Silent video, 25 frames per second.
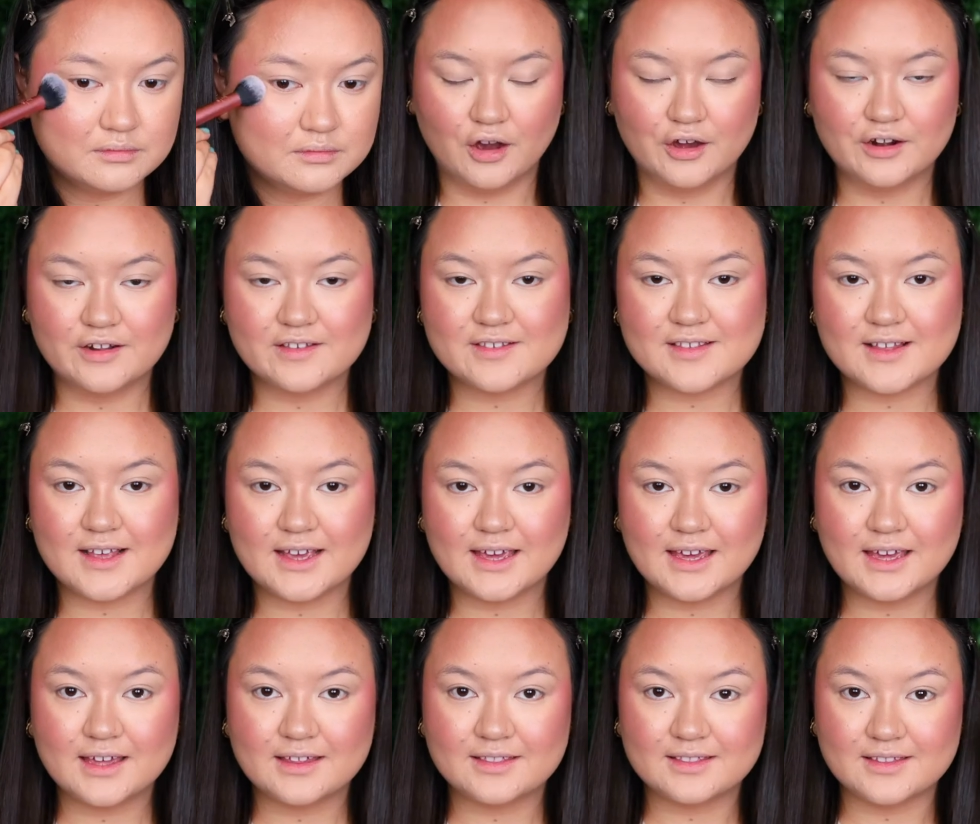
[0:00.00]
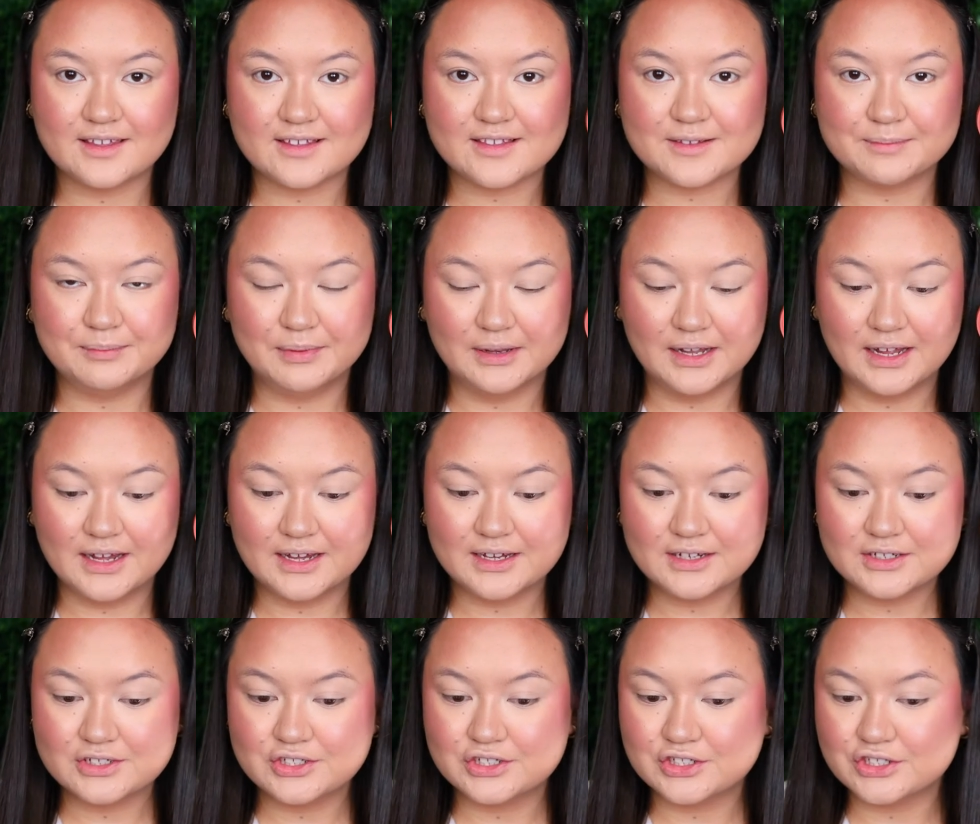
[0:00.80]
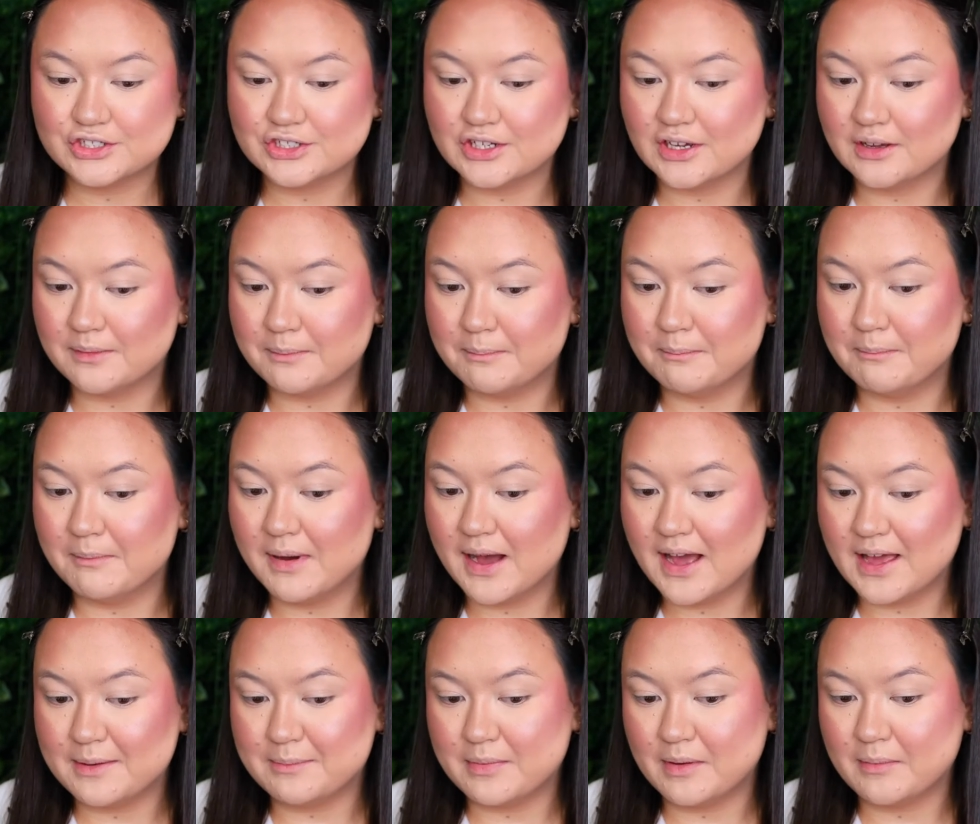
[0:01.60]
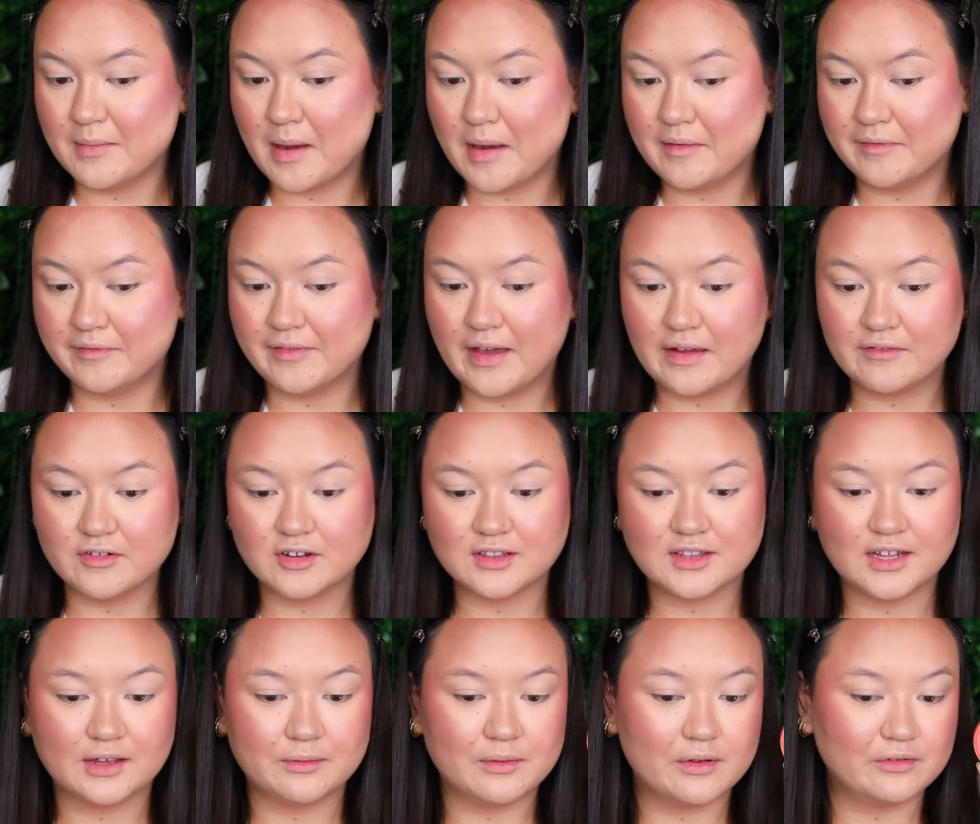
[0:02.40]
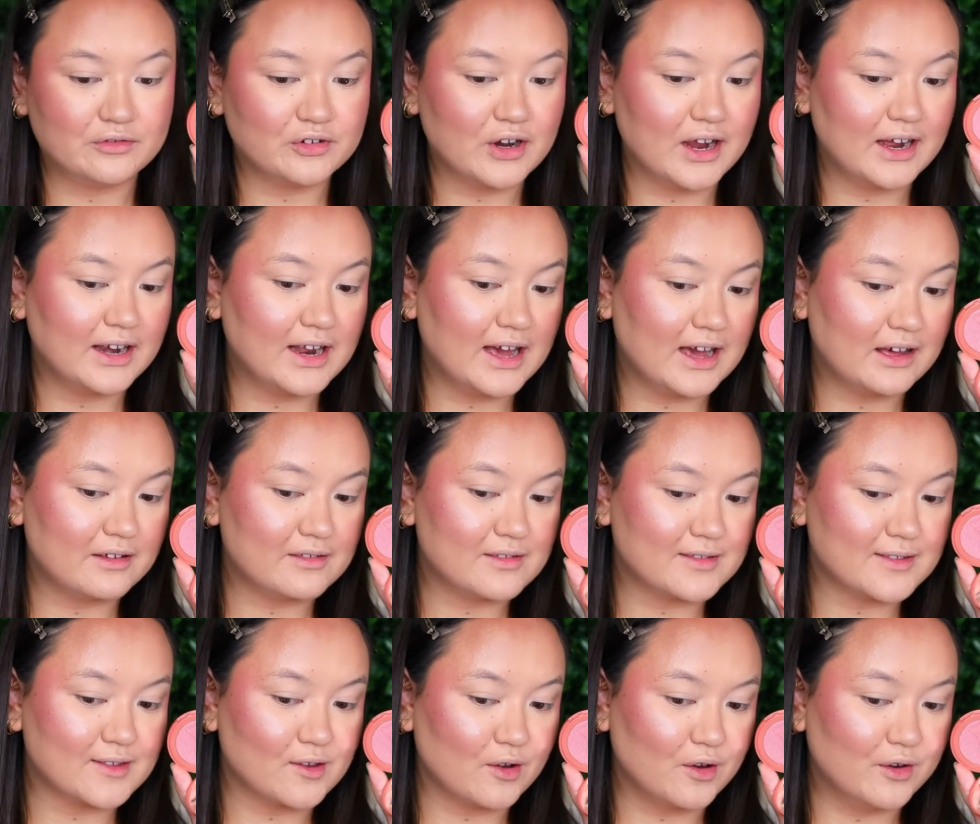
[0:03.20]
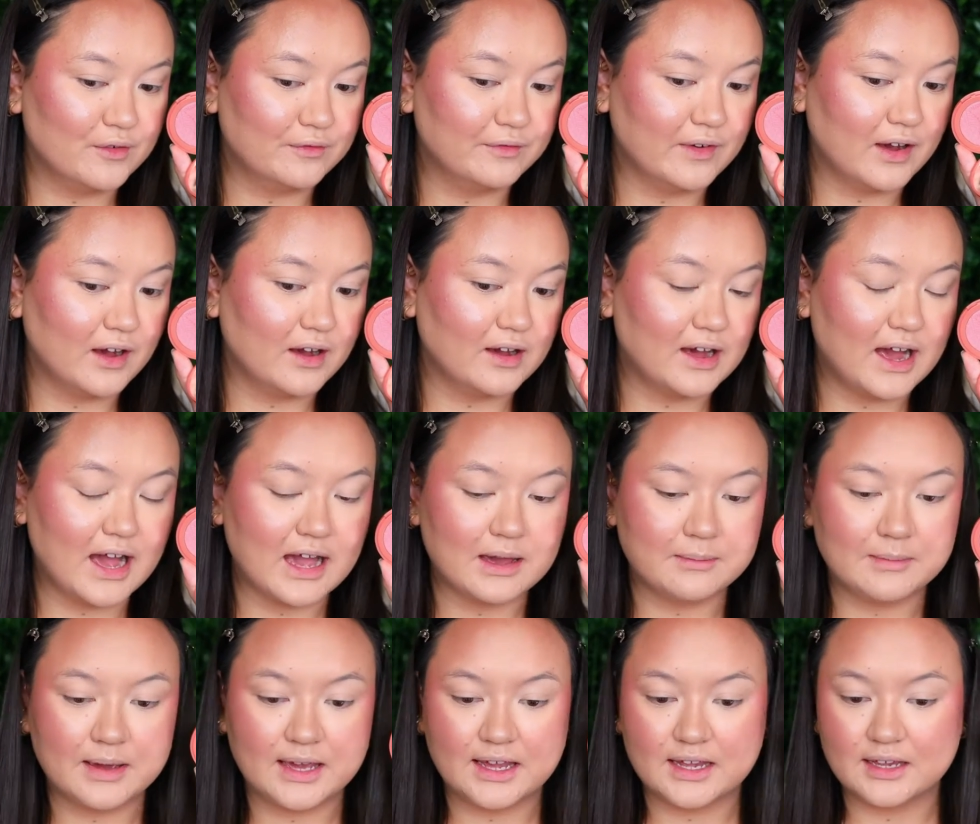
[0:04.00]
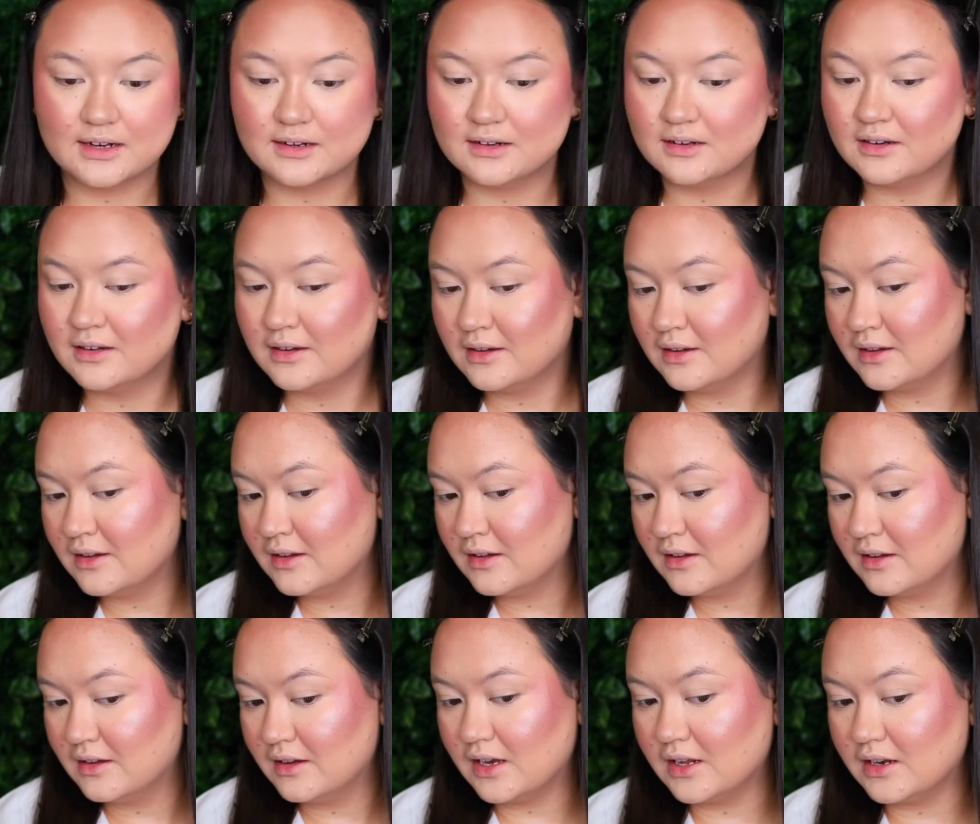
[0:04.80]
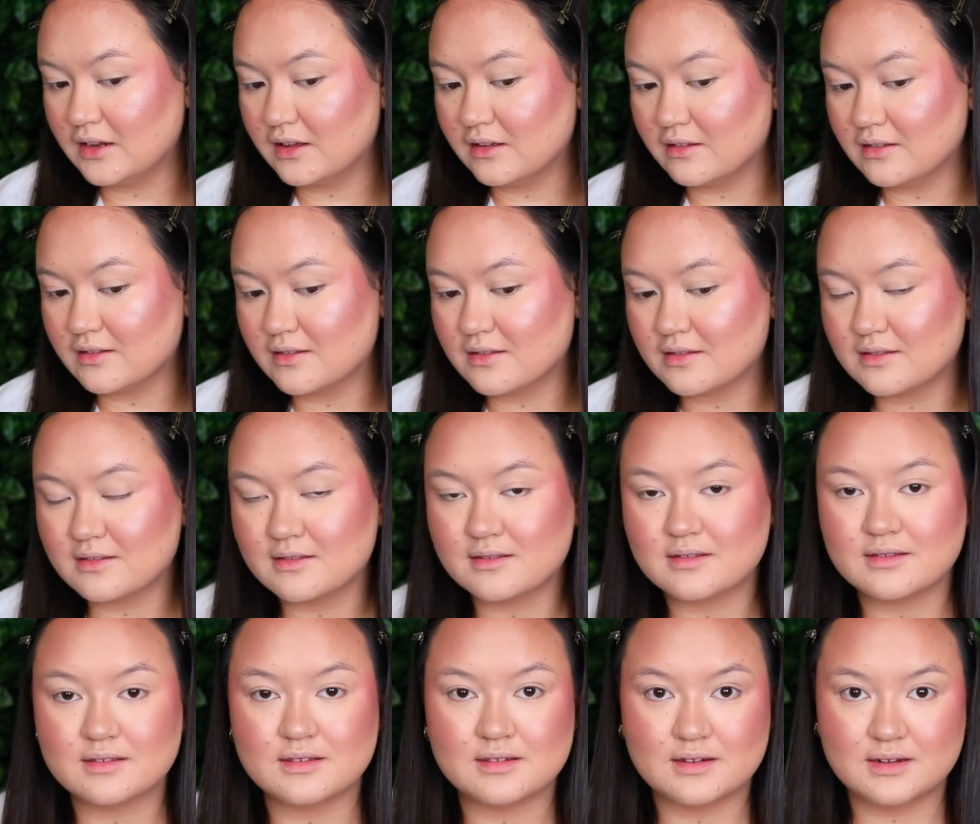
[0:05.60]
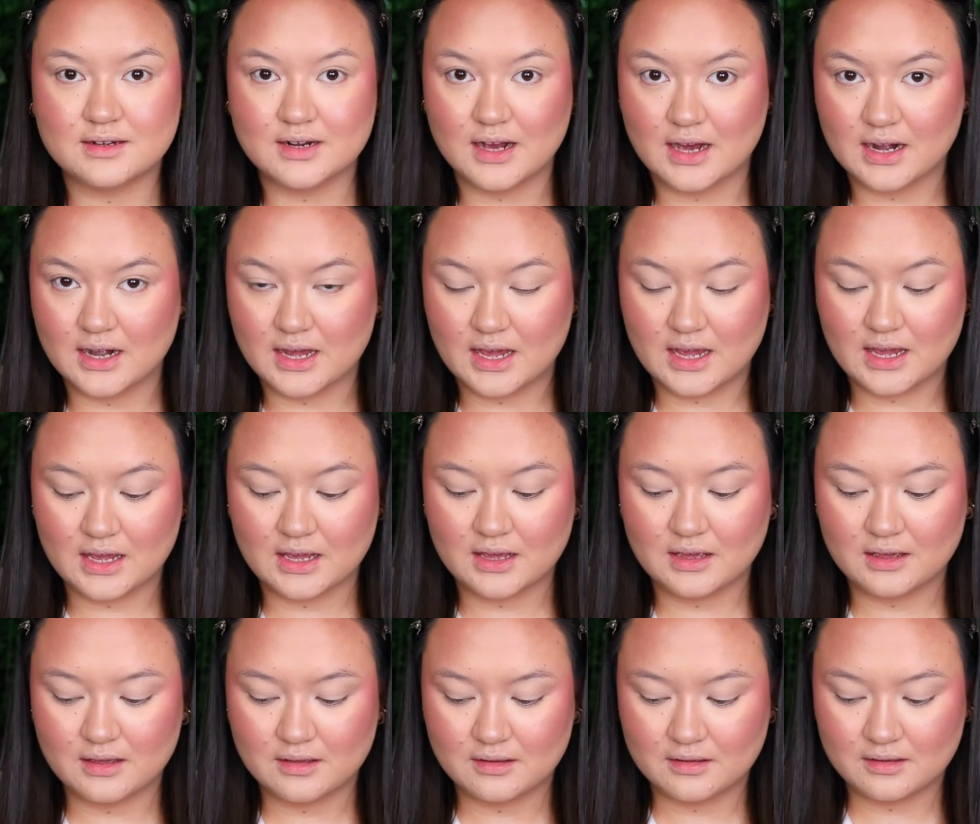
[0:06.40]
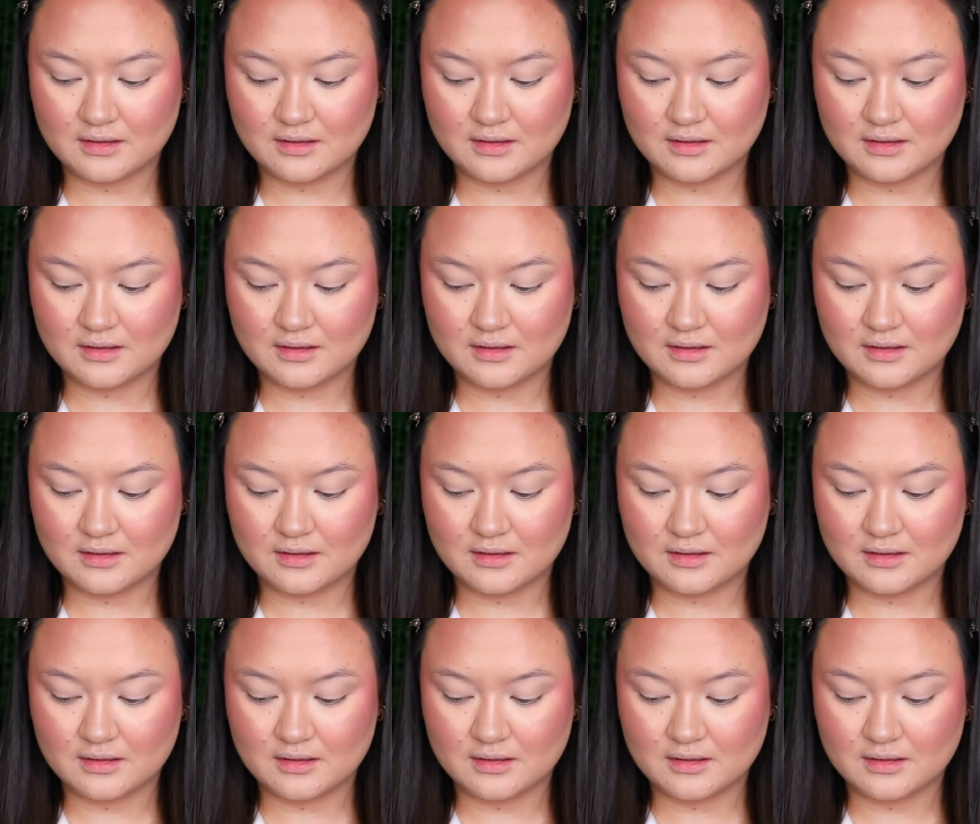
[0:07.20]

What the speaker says: Honestly, this blush might be my favorite thing we've tried out so far. I mean, it is stunning.